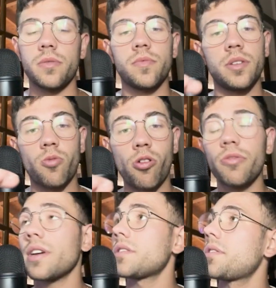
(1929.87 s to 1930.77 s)
The
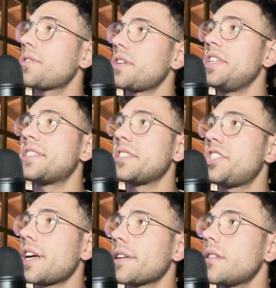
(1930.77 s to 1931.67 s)
broadcast is a
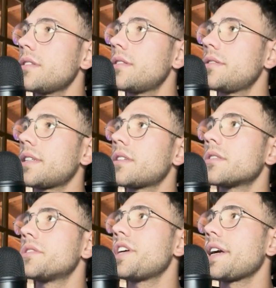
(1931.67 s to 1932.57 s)
channel that
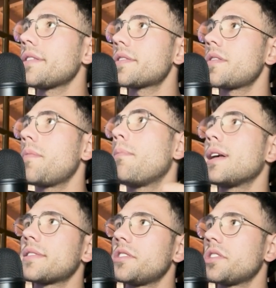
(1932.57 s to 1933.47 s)
contains
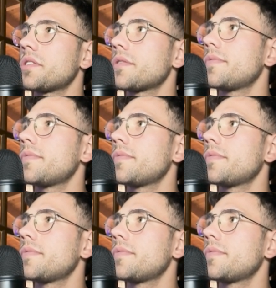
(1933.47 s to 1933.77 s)
messages.